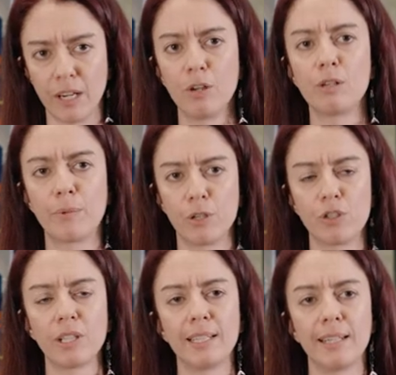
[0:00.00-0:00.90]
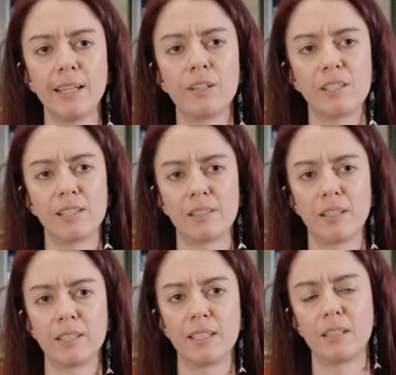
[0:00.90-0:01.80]
a long project, an ERC
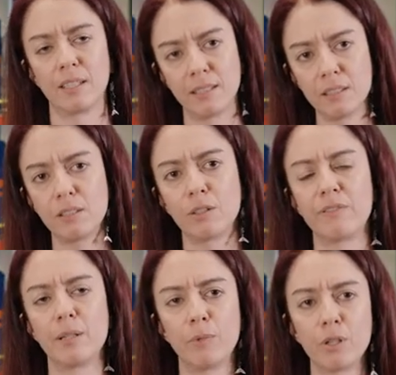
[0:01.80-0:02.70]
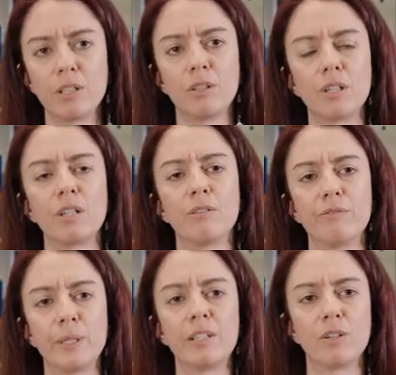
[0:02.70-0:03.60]
starting grant of the monitoring of
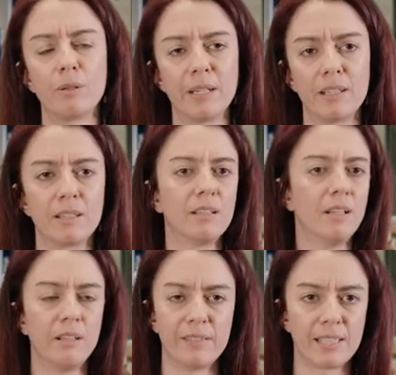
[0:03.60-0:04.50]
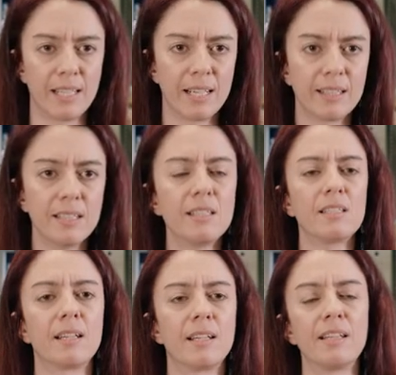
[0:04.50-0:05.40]
wind turbine
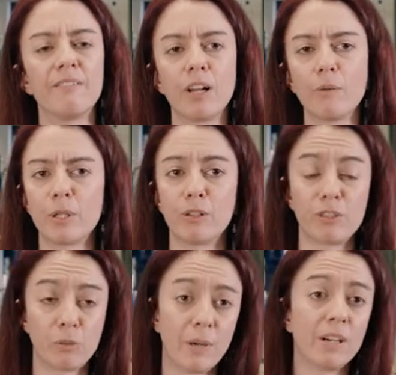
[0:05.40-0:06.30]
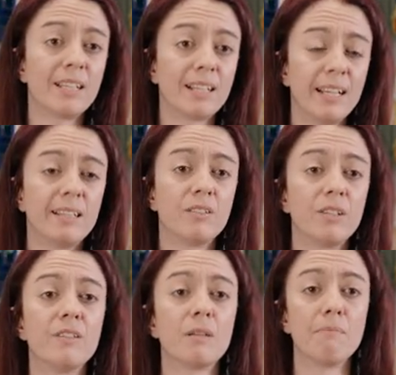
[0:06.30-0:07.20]
facilities, the development of smart and
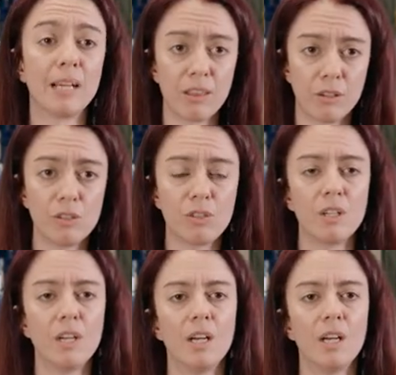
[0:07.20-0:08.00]
data-driven methods